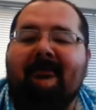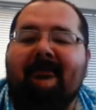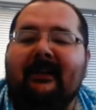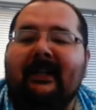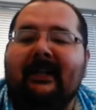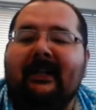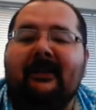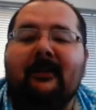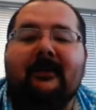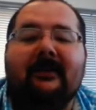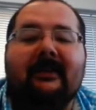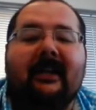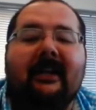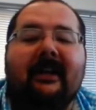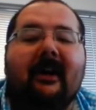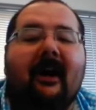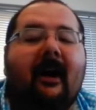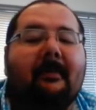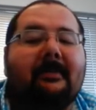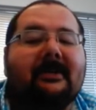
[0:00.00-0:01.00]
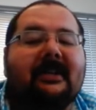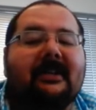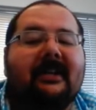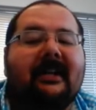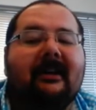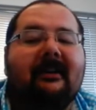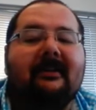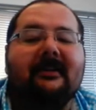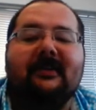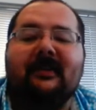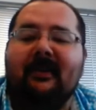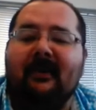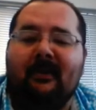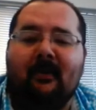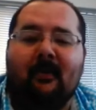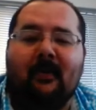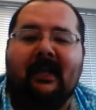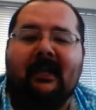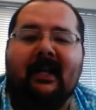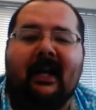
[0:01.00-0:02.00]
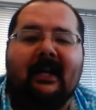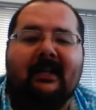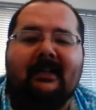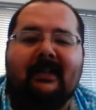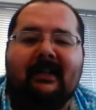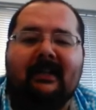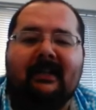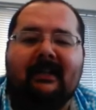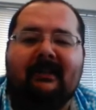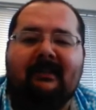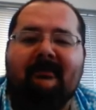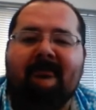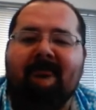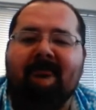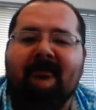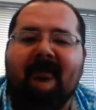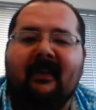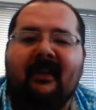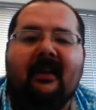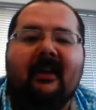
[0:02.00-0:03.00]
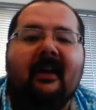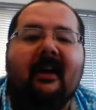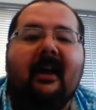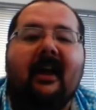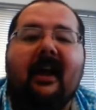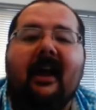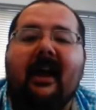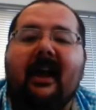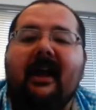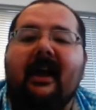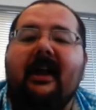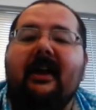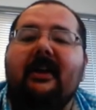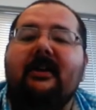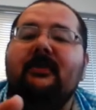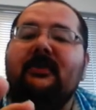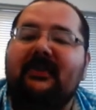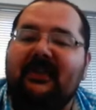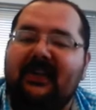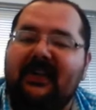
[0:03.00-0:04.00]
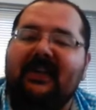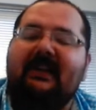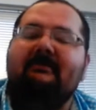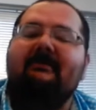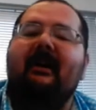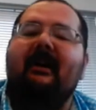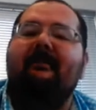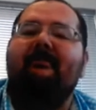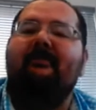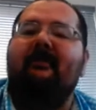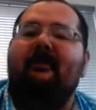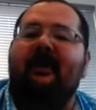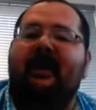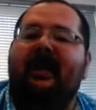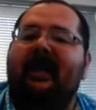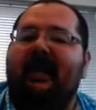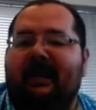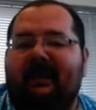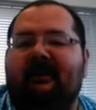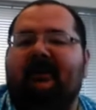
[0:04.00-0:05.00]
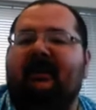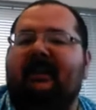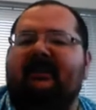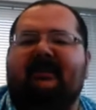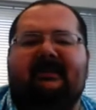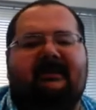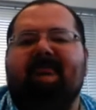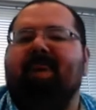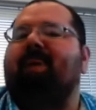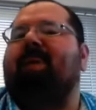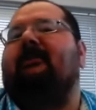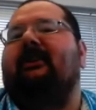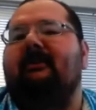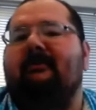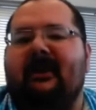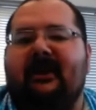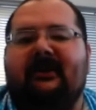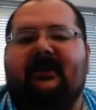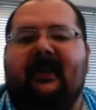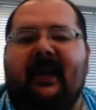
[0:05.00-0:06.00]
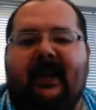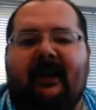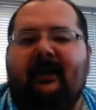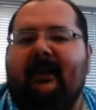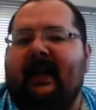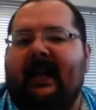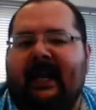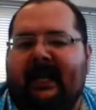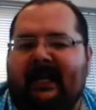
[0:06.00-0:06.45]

unique option here. It's the 2019. You see it come up here. It's pretty much like any